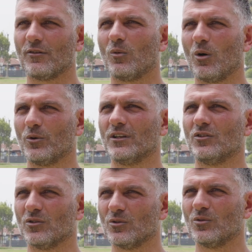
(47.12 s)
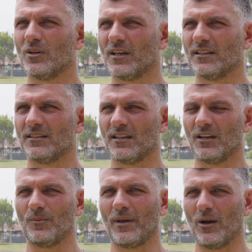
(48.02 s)
from what we do and
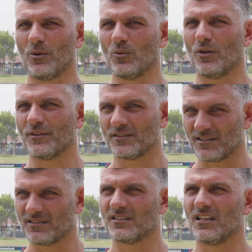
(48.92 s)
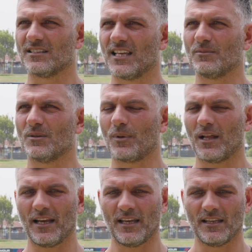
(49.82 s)
how we want the team to
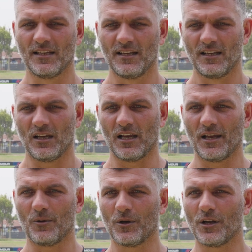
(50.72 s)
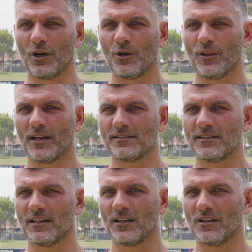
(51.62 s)
play. We know that
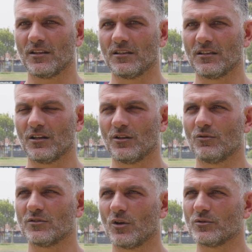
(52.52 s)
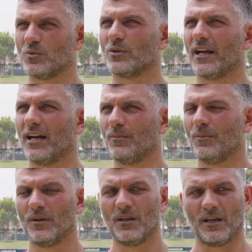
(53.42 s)
the results will come.
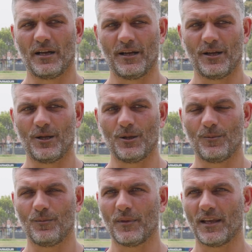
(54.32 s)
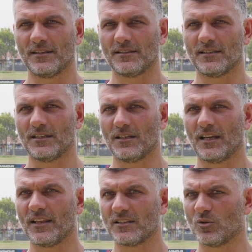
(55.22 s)
And
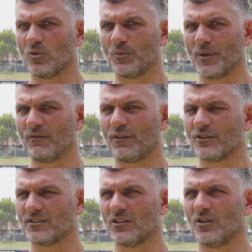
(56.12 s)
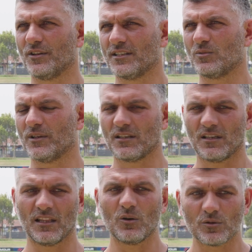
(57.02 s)
that's all we've been focusing on this week.
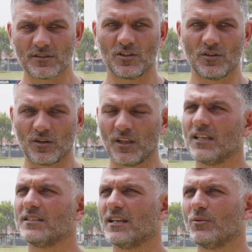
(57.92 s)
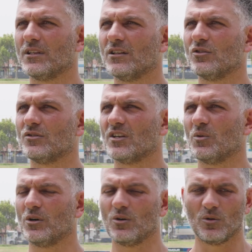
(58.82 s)
Yeah, there were certain things that we didn't do so
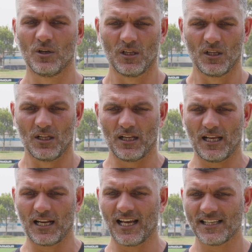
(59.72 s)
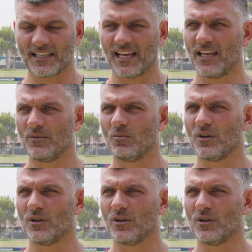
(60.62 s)
well last game.